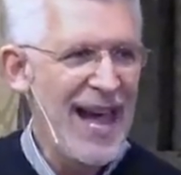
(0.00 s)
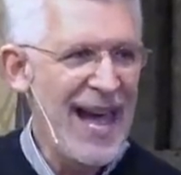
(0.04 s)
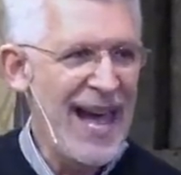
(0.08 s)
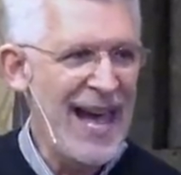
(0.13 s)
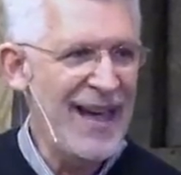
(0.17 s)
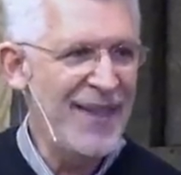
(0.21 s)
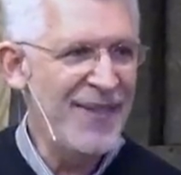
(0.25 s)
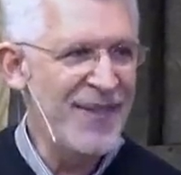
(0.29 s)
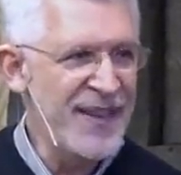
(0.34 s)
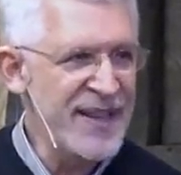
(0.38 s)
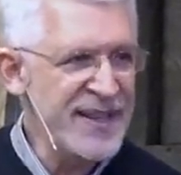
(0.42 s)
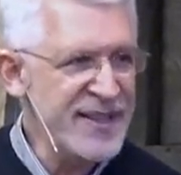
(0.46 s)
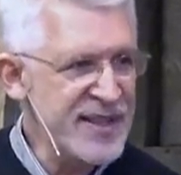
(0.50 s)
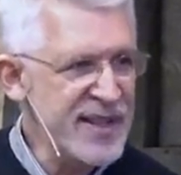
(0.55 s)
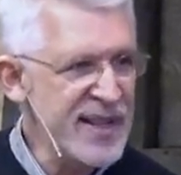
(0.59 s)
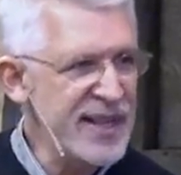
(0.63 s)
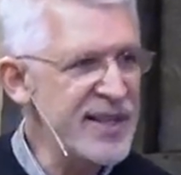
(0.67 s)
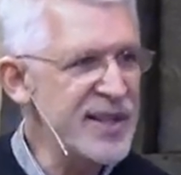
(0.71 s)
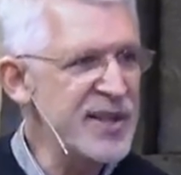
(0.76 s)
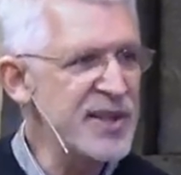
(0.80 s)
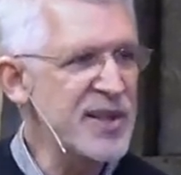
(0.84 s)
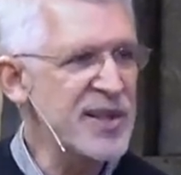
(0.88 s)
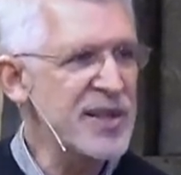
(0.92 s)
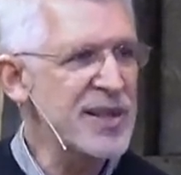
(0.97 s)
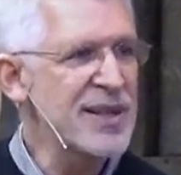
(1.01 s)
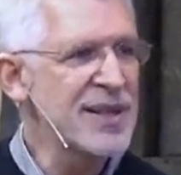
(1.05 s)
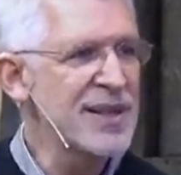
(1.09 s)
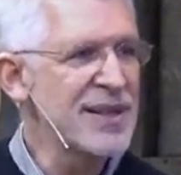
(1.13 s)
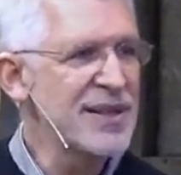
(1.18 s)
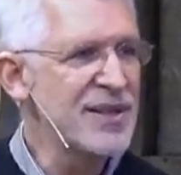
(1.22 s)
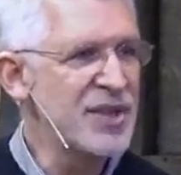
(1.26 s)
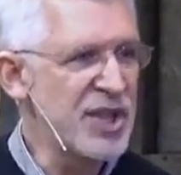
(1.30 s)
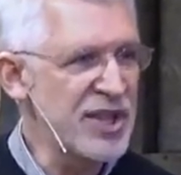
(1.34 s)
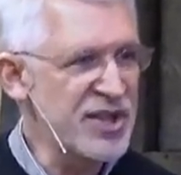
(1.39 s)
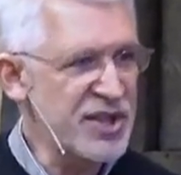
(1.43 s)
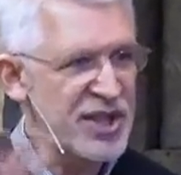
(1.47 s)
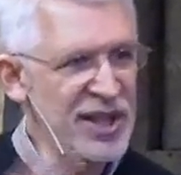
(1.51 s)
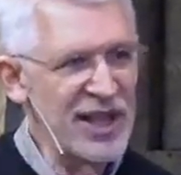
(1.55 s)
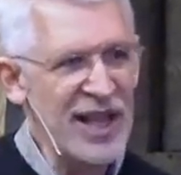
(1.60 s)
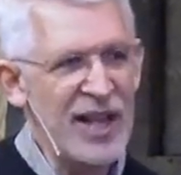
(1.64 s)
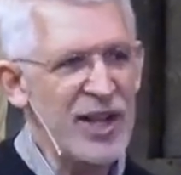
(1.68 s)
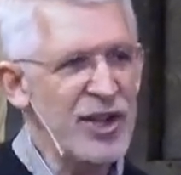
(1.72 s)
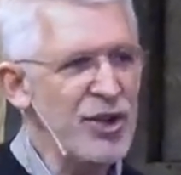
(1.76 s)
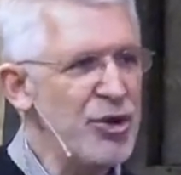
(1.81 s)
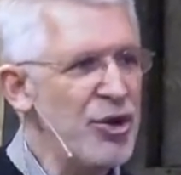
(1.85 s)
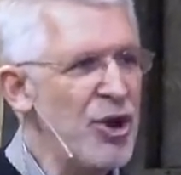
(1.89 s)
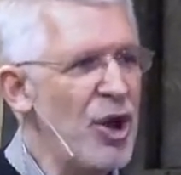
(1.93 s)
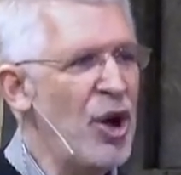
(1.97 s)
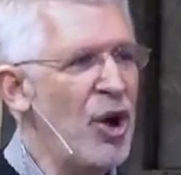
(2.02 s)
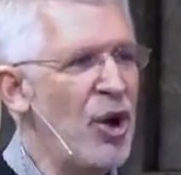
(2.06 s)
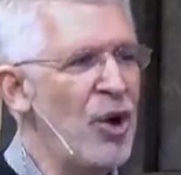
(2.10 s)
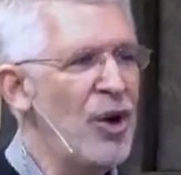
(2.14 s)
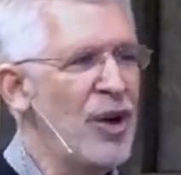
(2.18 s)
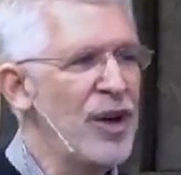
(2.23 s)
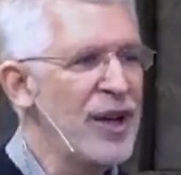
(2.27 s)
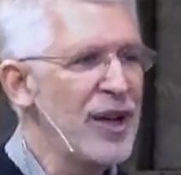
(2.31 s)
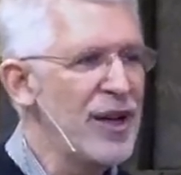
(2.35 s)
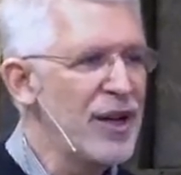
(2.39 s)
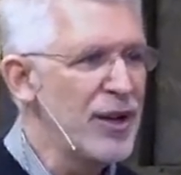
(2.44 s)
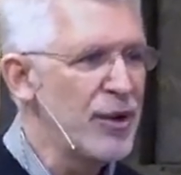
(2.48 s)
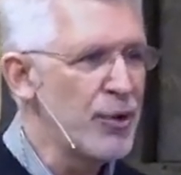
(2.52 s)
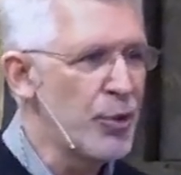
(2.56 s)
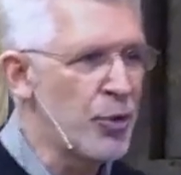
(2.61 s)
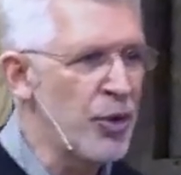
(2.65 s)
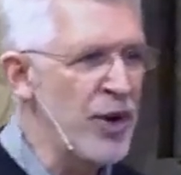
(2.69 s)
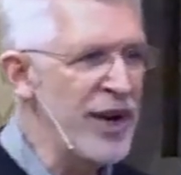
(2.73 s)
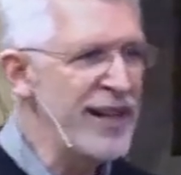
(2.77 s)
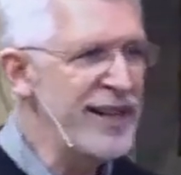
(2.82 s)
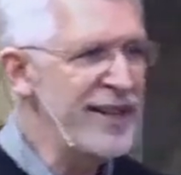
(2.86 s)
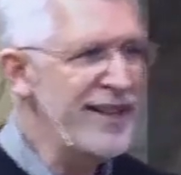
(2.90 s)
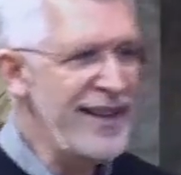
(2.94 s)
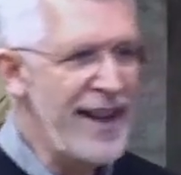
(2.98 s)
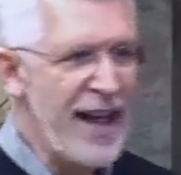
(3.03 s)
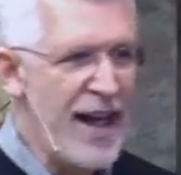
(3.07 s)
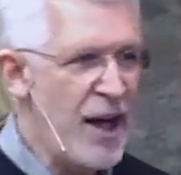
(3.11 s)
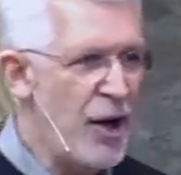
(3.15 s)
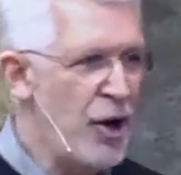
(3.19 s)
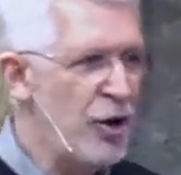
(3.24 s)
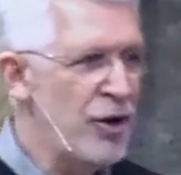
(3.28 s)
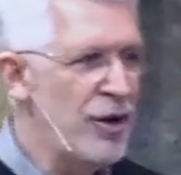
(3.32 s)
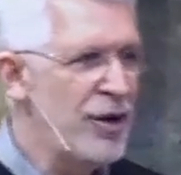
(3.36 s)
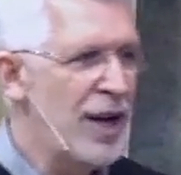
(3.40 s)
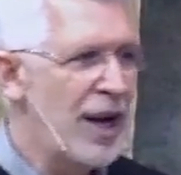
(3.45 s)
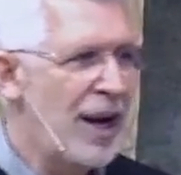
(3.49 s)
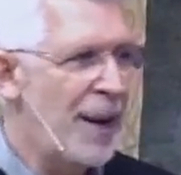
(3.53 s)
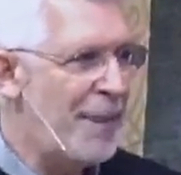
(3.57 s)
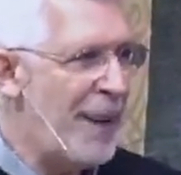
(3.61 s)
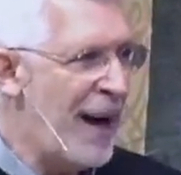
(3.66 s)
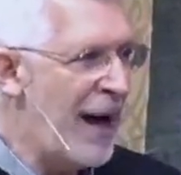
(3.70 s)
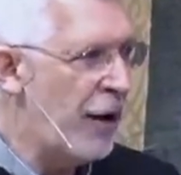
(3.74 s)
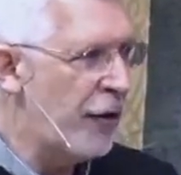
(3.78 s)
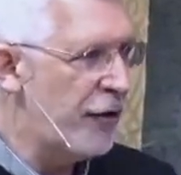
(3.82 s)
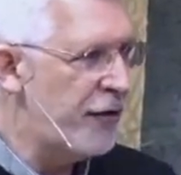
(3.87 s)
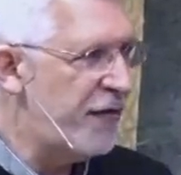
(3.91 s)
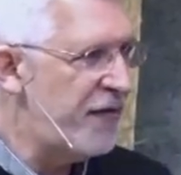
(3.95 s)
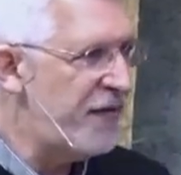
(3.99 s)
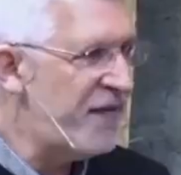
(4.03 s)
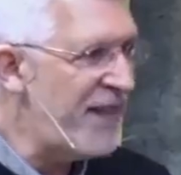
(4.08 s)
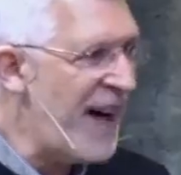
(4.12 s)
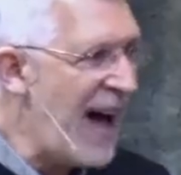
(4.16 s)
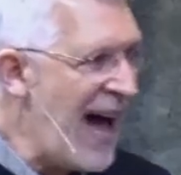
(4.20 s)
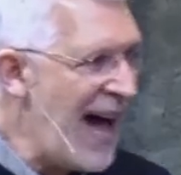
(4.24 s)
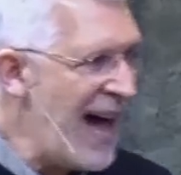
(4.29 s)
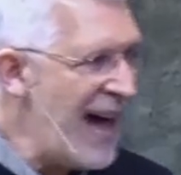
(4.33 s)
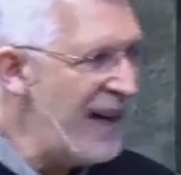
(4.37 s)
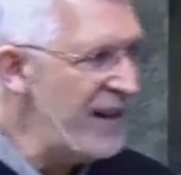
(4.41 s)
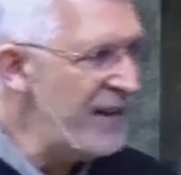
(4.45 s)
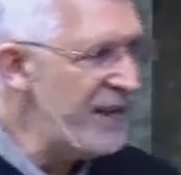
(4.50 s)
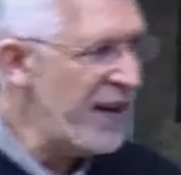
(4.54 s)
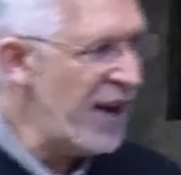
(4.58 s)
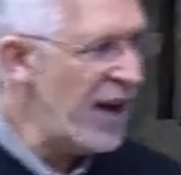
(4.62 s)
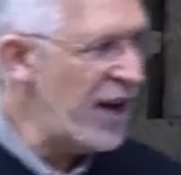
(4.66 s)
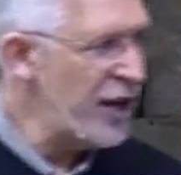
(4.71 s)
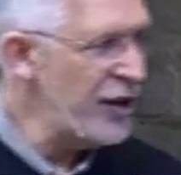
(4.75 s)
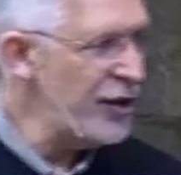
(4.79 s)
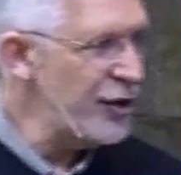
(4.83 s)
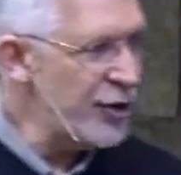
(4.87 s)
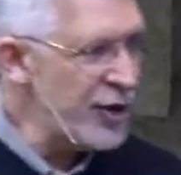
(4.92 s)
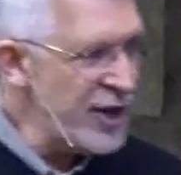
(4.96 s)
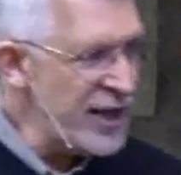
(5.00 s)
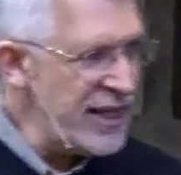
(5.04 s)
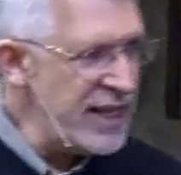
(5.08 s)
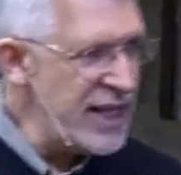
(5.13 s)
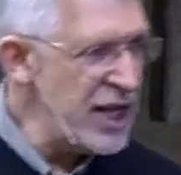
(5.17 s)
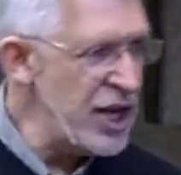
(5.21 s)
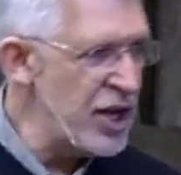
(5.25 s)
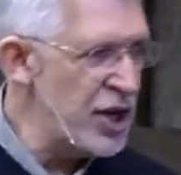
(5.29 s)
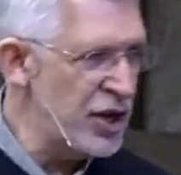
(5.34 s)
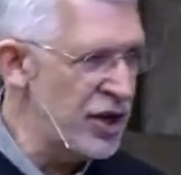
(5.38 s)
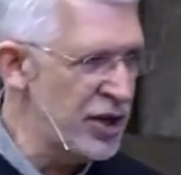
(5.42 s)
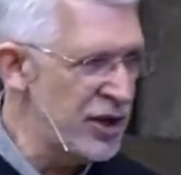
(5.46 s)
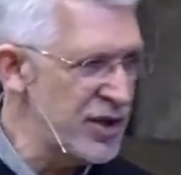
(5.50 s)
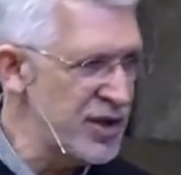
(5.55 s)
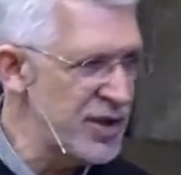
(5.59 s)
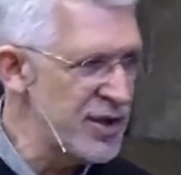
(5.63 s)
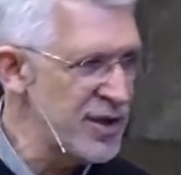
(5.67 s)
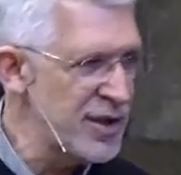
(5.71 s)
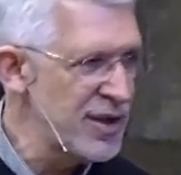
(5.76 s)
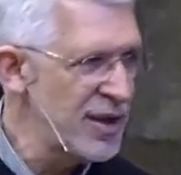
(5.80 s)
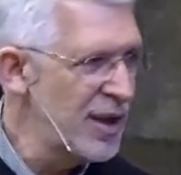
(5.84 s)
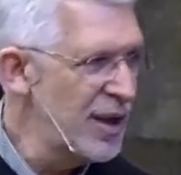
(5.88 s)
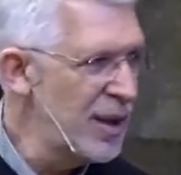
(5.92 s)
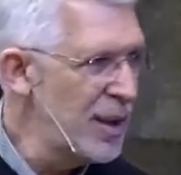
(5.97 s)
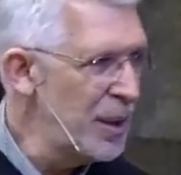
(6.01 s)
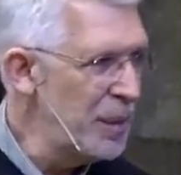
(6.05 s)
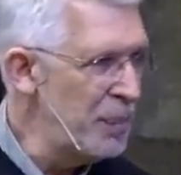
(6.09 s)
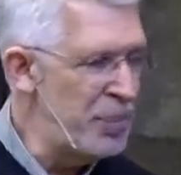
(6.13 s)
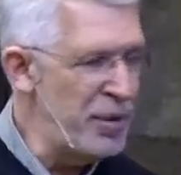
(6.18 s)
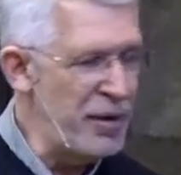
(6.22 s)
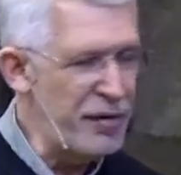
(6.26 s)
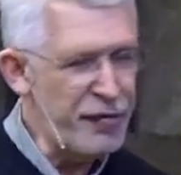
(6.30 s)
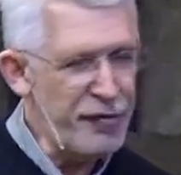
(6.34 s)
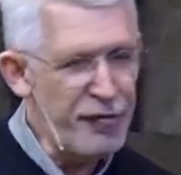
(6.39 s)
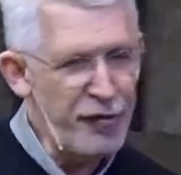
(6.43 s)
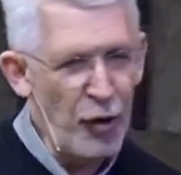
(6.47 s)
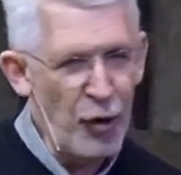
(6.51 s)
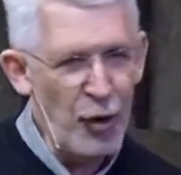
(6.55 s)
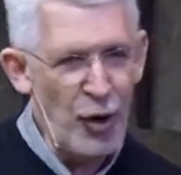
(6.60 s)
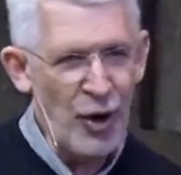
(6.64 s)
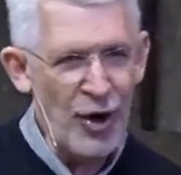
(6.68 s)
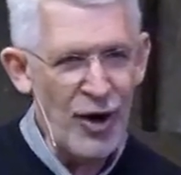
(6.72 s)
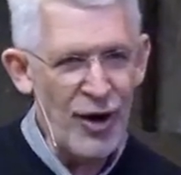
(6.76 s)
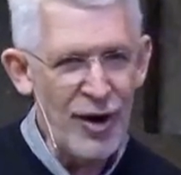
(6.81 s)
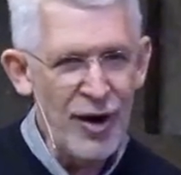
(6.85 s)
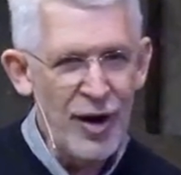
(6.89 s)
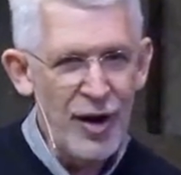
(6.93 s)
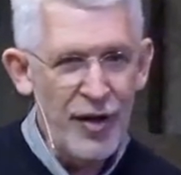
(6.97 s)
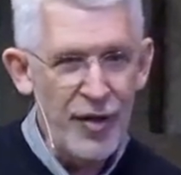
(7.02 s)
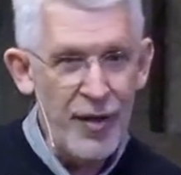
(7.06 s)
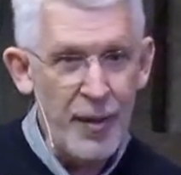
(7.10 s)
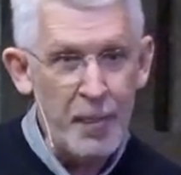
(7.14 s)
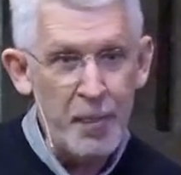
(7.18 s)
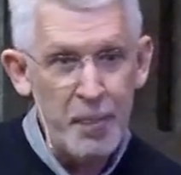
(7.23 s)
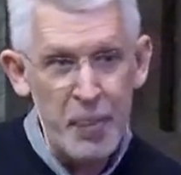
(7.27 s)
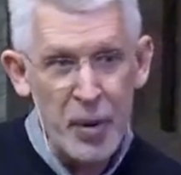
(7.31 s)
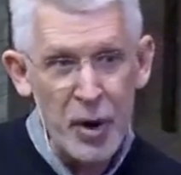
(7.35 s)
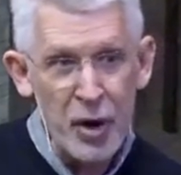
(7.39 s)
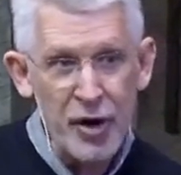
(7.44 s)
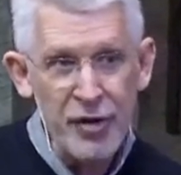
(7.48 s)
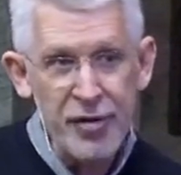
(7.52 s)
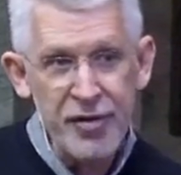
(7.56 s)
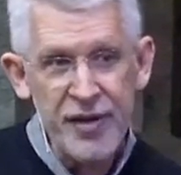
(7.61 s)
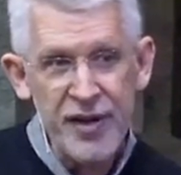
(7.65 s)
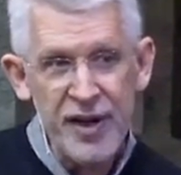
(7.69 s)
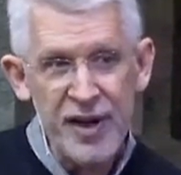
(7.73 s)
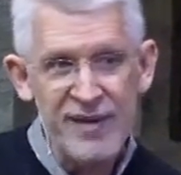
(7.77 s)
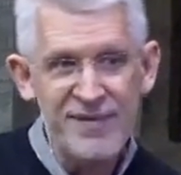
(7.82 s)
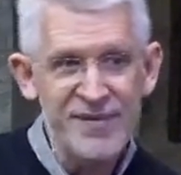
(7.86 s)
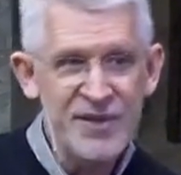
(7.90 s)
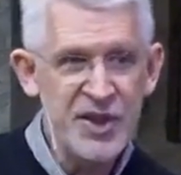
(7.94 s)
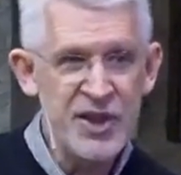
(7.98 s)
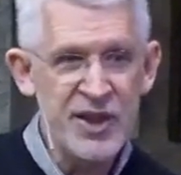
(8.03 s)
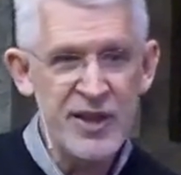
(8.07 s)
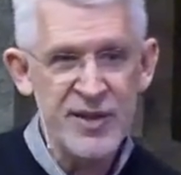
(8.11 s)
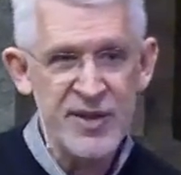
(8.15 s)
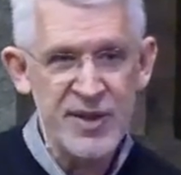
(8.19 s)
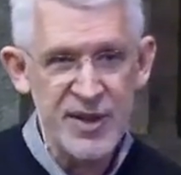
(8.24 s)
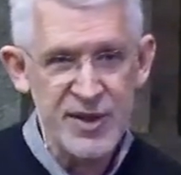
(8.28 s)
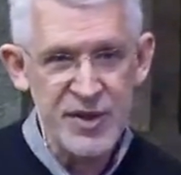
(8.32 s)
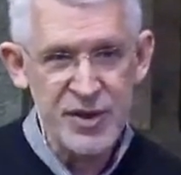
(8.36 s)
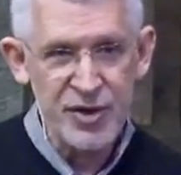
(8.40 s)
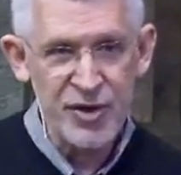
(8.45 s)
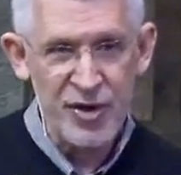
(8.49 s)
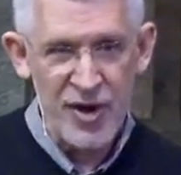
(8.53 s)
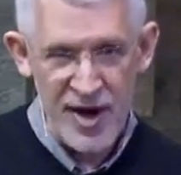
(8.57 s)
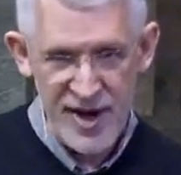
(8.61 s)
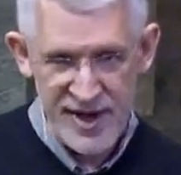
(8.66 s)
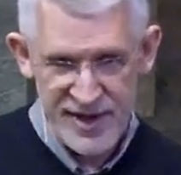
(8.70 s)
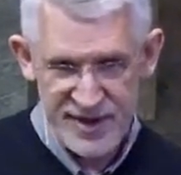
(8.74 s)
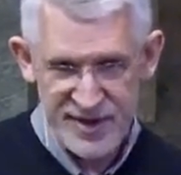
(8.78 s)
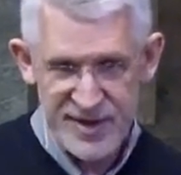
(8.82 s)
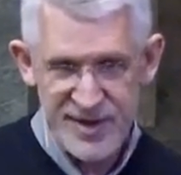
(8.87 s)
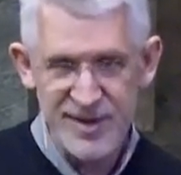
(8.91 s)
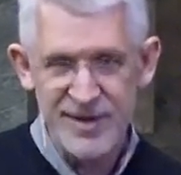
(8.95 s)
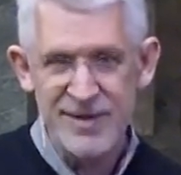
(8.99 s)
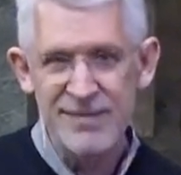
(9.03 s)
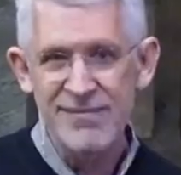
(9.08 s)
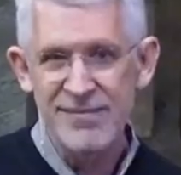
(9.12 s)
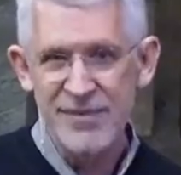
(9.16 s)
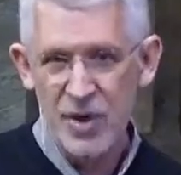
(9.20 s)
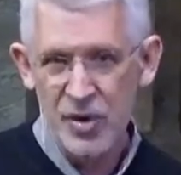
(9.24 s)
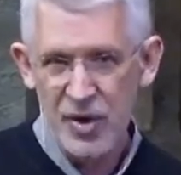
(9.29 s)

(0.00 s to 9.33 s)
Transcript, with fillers: And this is, just to let you know, written down about 500 years before the birth of Jesus Christ.